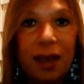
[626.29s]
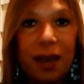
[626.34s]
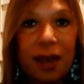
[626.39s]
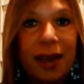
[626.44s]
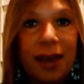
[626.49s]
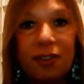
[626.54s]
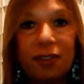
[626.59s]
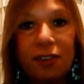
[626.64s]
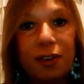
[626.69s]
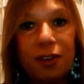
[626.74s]

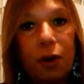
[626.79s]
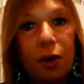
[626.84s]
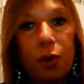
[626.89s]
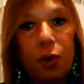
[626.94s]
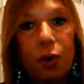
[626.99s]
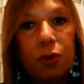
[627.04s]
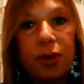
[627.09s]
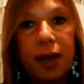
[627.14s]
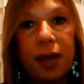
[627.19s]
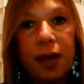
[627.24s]
get to know
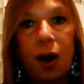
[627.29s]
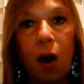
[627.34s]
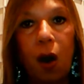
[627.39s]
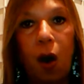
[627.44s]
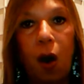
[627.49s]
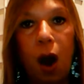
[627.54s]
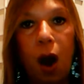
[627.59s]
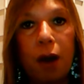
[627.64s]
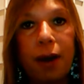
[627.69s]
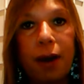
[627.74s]
who they
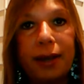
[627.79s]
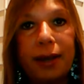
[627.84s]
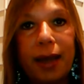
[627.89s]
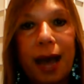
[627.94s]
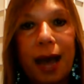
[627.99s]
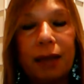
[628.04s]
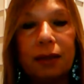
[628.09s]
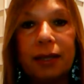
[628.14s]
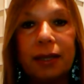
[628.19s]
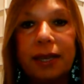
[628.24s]
are and
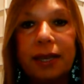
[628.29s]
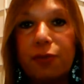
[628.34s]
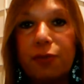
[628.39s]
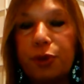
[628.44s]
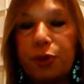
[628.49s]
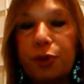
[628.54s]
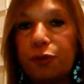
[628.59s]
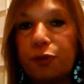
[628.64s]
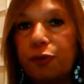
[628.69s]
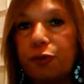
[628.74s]
not leave
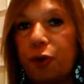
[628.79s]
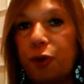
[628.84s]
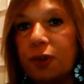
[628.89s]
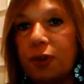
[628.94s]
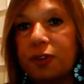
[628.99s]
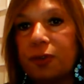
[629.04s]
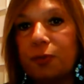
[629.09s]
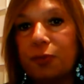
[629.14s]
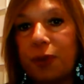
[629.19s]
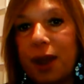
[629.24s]
with a
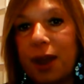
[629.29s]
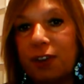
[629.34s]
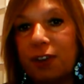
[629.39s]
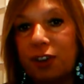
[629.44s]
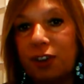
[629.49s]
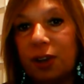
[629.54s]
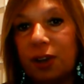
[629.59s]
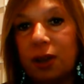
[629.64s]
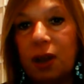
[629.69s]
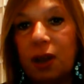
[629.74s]
false
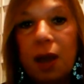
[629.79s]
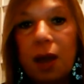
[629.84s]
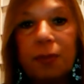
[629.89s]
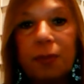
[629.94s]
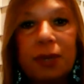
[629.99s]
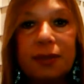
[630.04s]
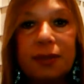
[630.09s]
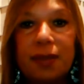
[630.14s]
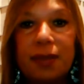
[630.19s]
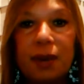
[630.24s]
impression
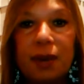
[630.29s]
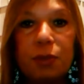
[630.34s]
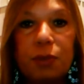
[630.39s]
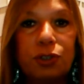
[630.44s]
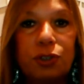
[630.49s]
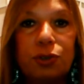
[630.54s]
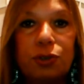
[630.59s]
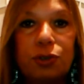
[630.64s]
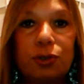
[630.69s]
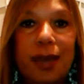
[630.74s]
because they were
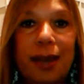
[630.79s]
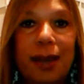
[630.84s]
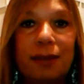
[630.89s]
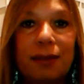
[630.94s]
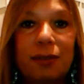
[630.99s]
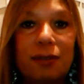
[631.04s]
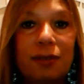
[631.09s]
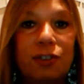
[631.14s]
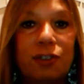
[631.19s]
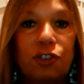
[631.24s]
too
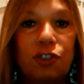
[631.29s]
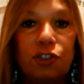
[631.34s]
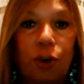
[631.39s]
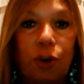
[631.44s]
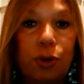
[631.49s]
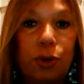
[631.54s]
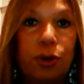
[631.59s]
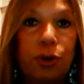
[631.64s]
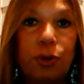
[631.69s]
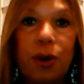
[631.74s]
tense to
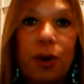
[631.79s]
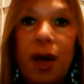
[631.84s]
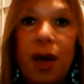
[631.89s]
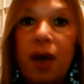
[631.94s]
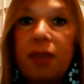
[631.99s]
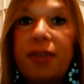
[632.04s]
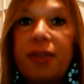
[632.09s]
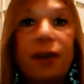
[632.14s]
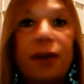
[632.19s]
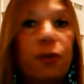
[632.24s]
show you
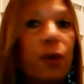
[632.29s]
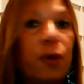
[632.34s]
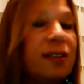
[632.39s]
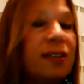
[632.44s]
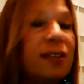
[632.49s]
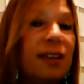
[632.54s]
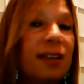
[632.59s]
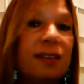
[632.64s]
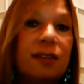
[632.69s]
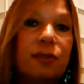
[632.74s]
that great
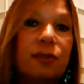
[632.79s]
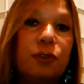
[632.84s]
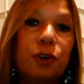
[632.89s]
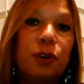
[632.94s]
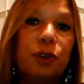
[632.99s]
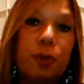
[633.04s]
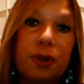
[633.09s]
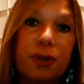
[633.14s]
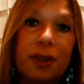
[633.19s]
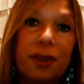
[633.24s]
sense of
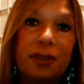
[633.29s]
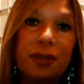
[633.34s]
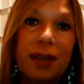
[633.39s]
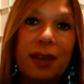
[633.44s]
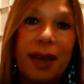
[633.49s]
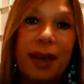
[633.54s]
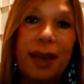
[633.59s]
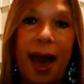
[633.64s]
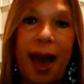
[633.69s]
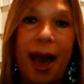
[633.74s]
humor that
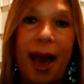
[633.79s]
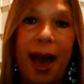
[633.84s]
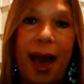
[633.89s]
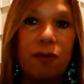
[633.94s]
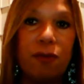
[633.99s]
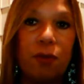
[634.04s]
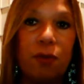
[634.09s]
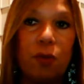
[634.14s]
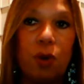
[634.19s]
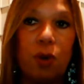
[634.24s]
they have,
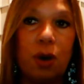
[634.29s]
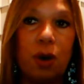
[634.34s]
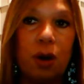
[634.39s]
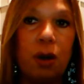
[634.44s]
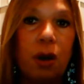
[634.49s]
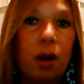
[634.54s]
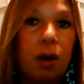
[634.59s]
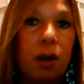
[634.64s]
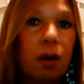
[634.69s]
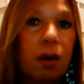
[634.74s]
or